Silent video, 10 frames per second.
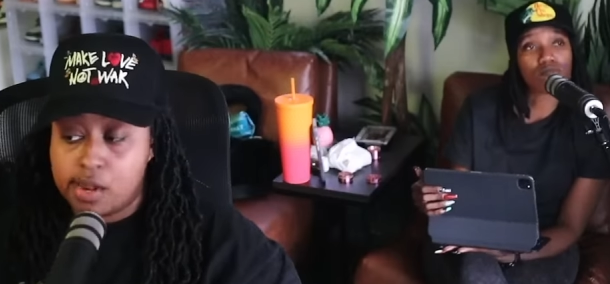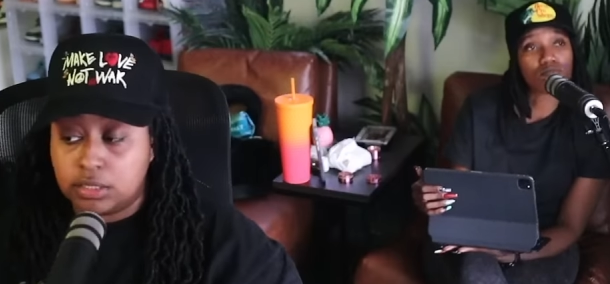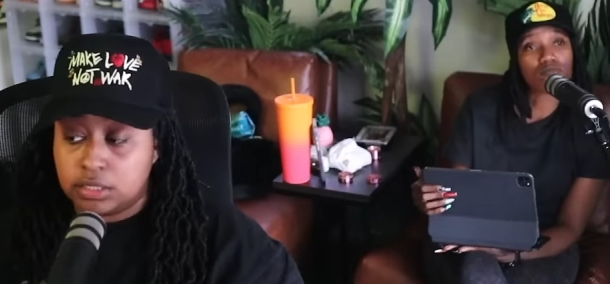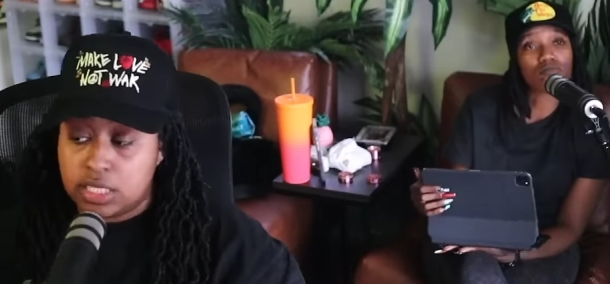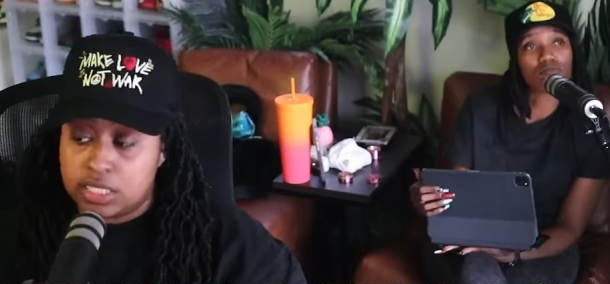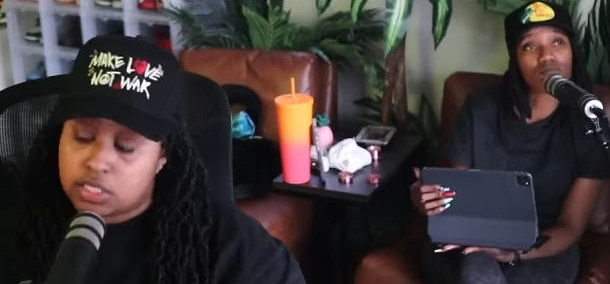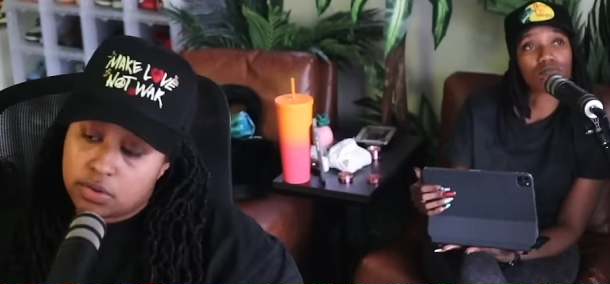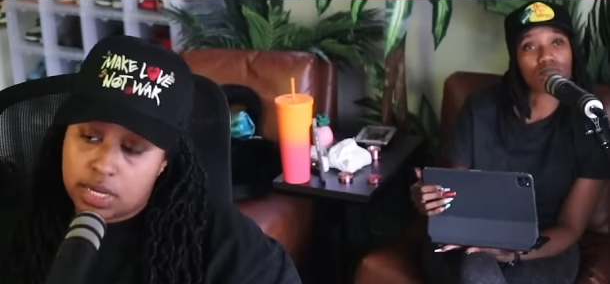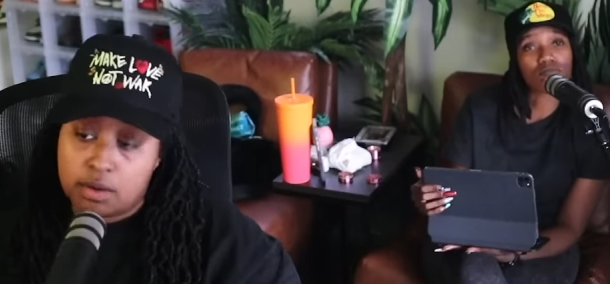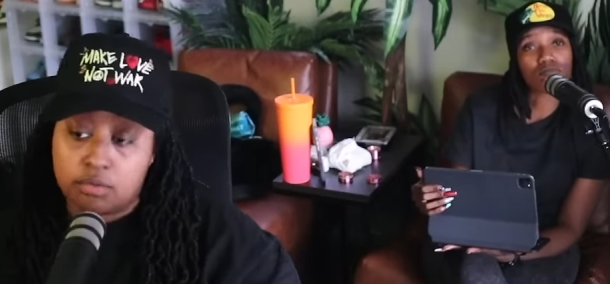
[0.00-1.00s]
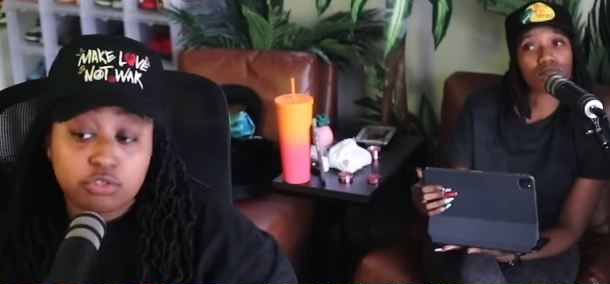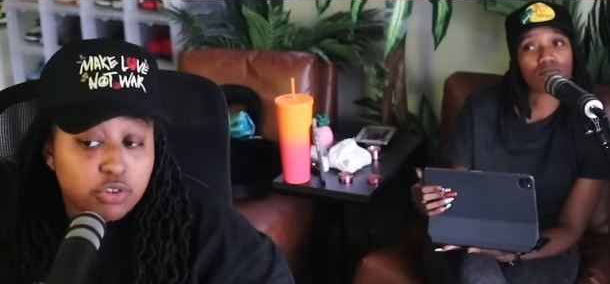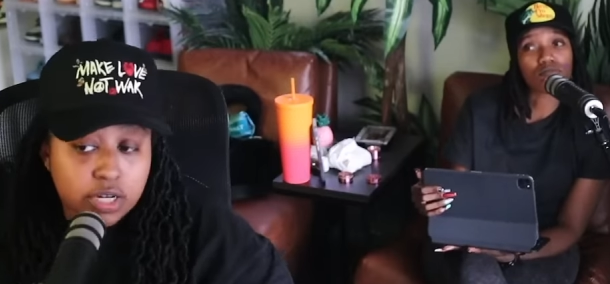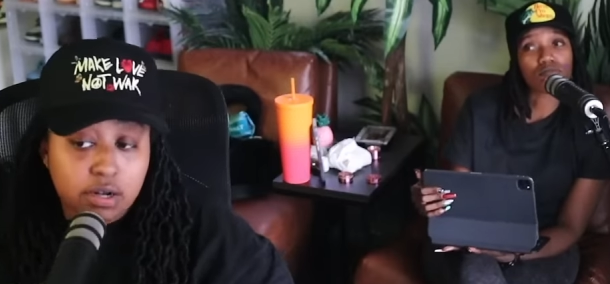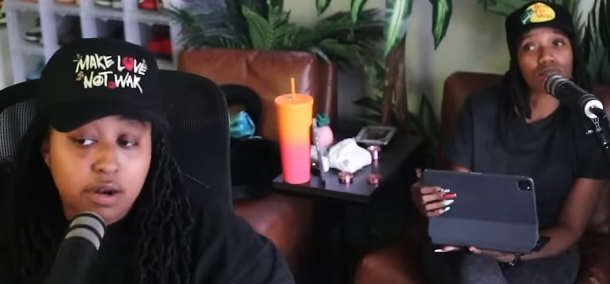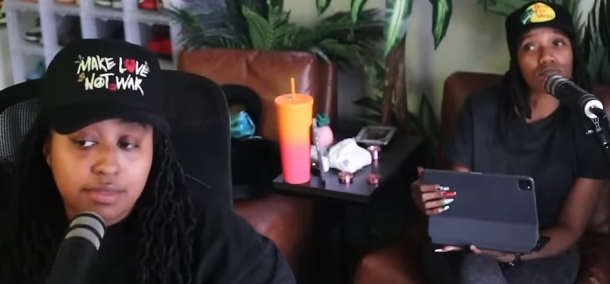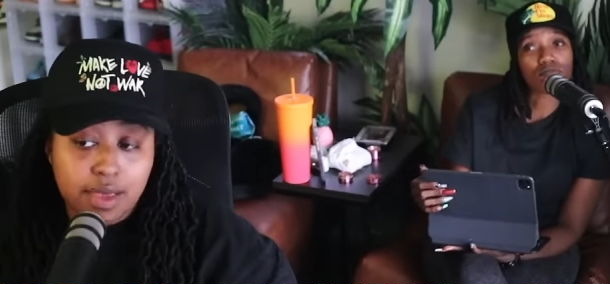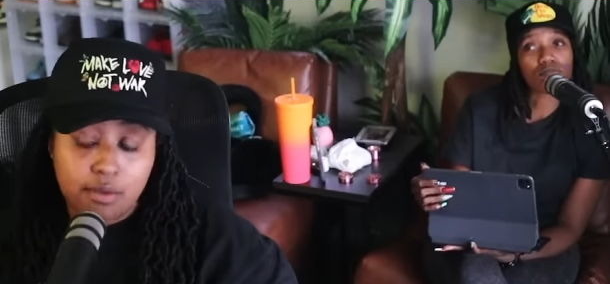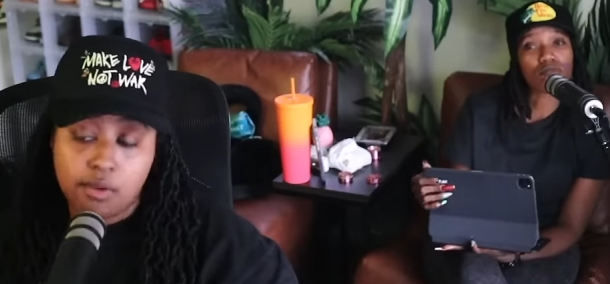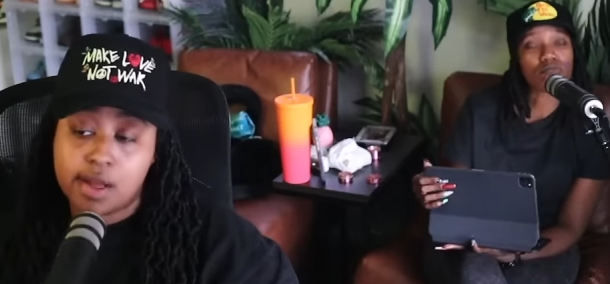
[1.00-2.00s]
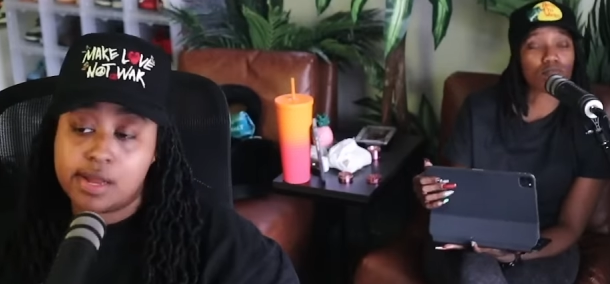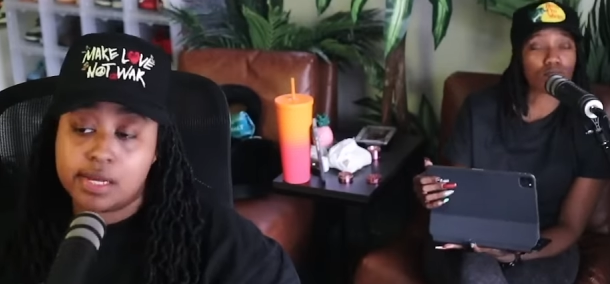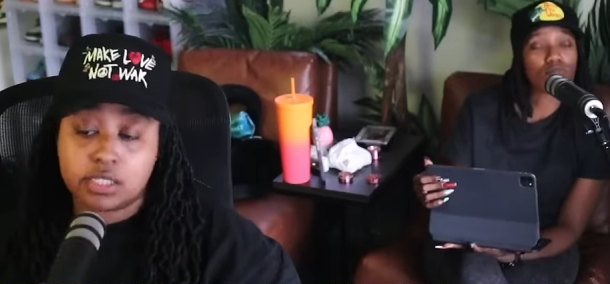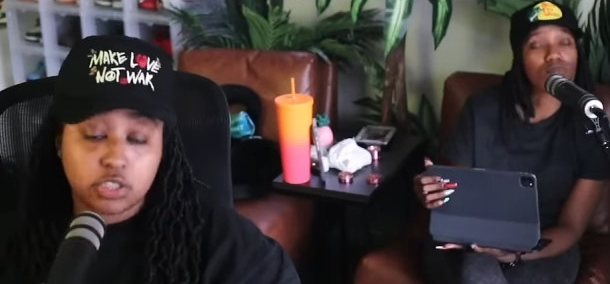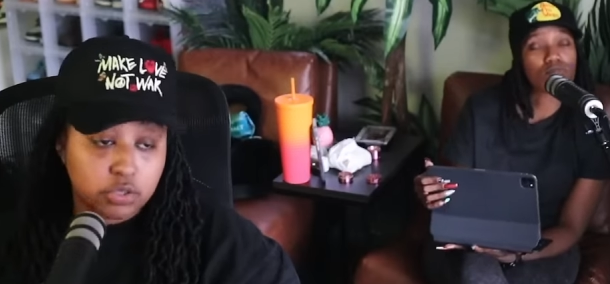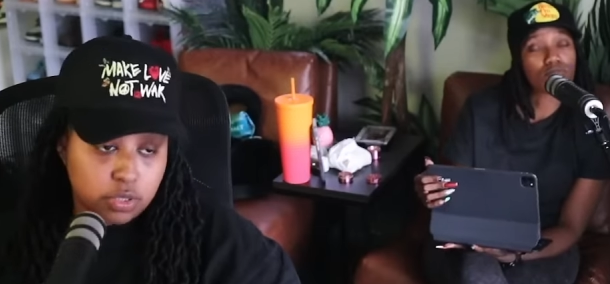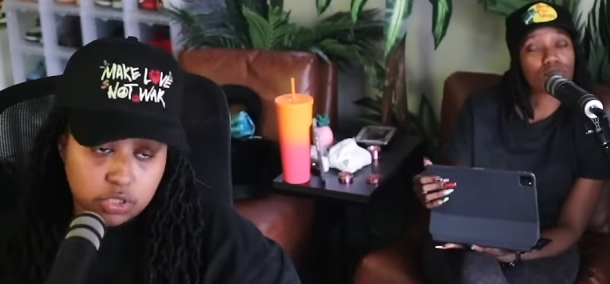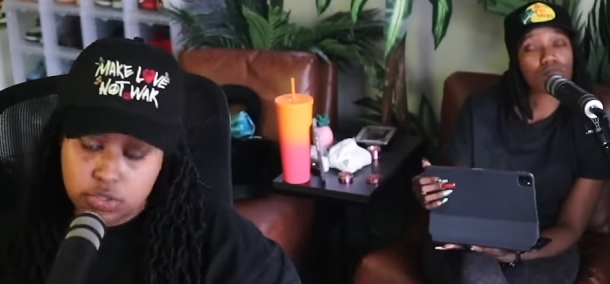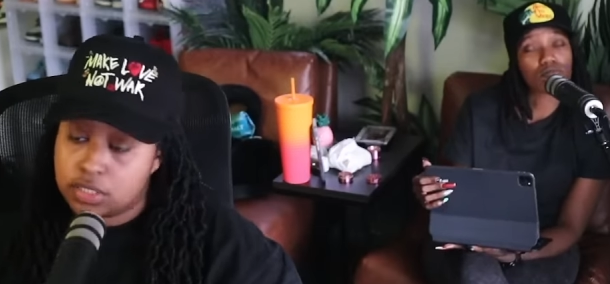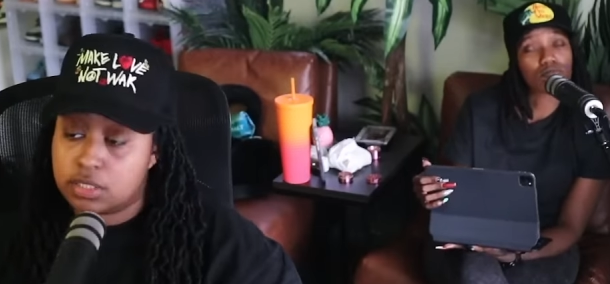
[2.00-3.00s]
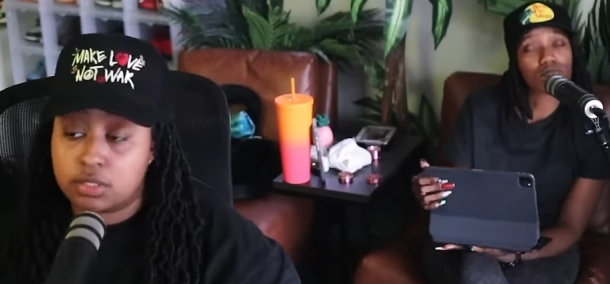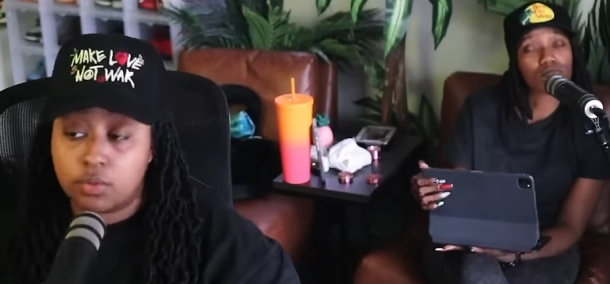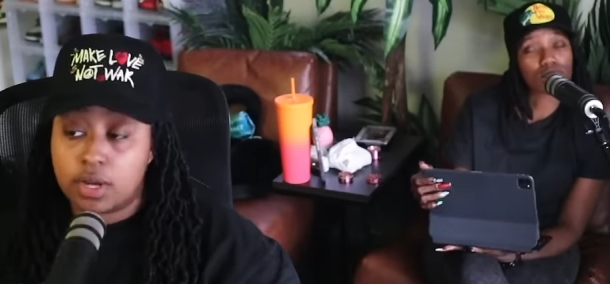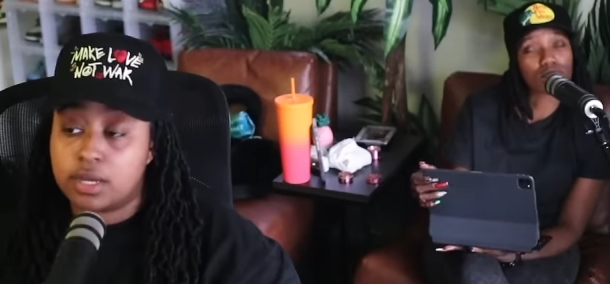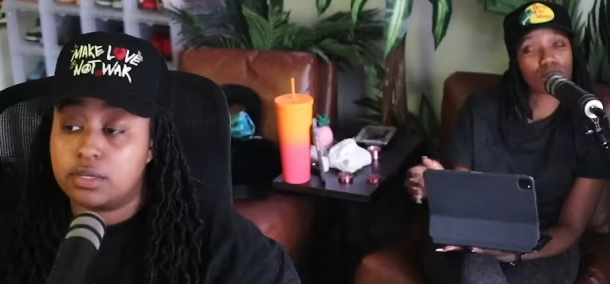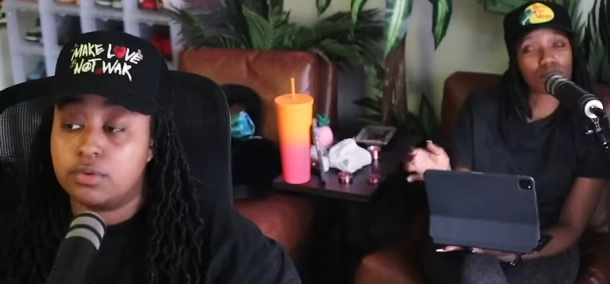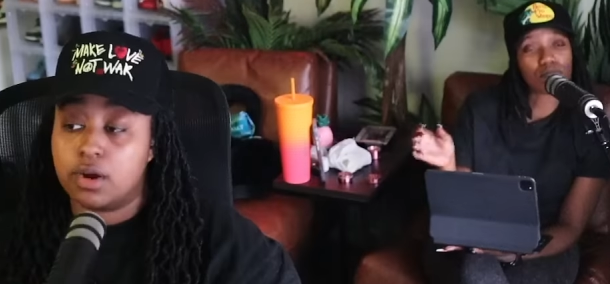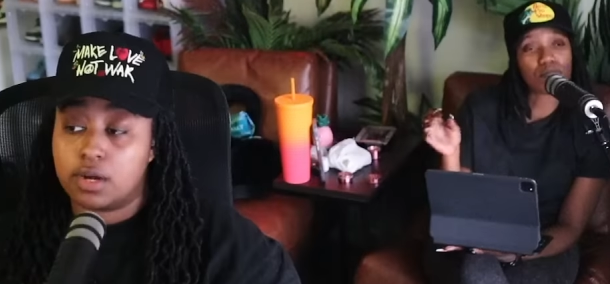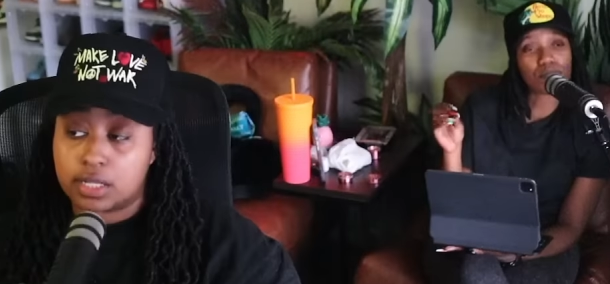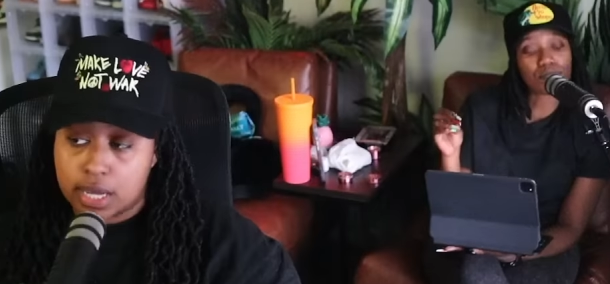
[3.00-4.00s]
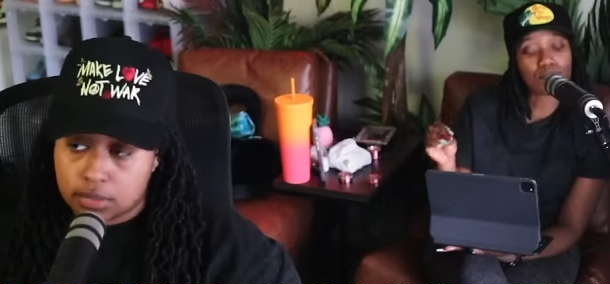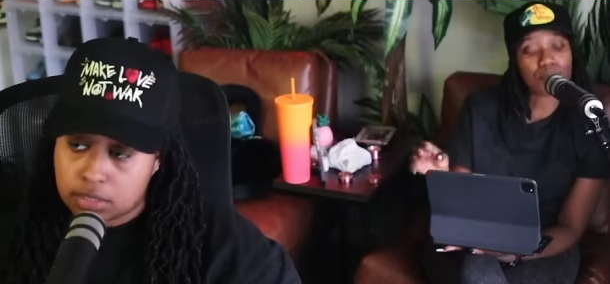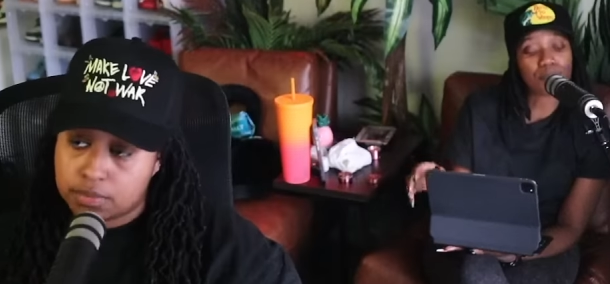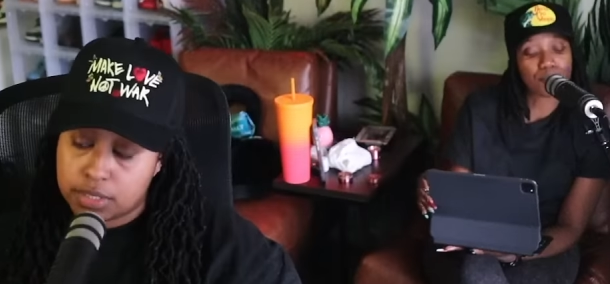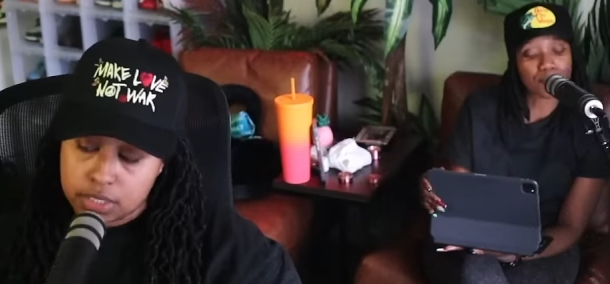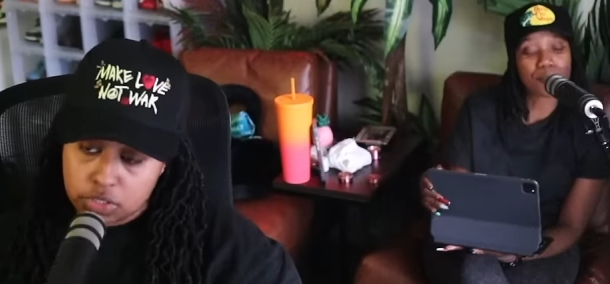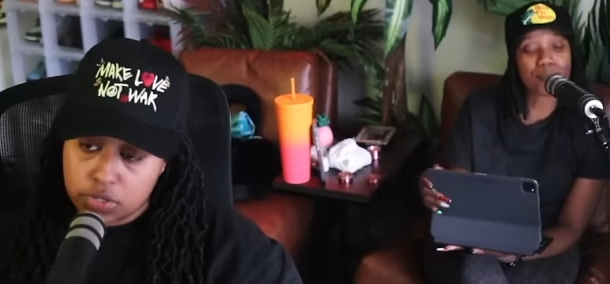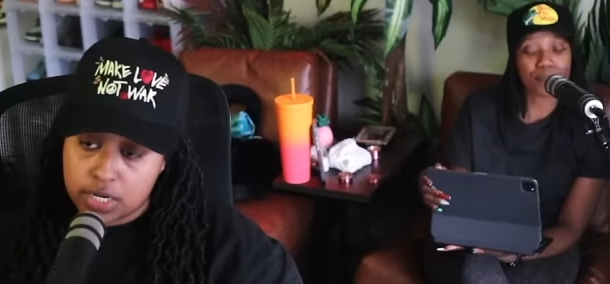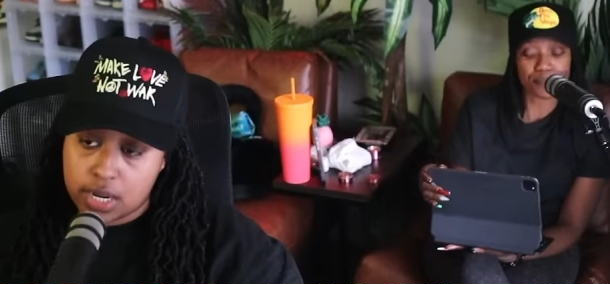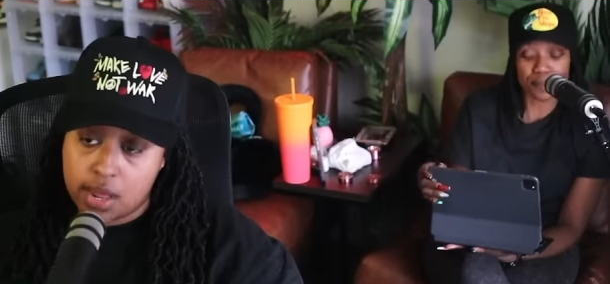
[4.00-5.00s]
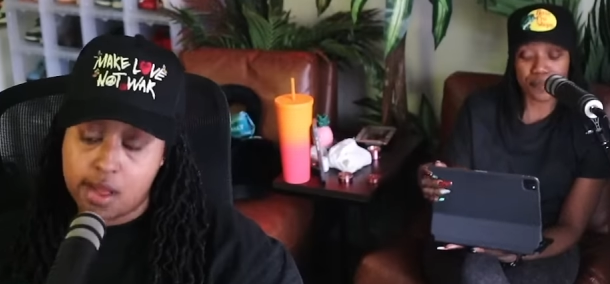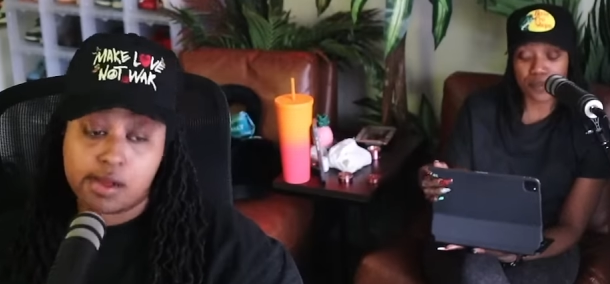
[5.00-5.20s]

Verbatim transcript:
Speaker 1: he's okay with treating her that way because you are treated mm-hmm. the way you are allowed to be treated.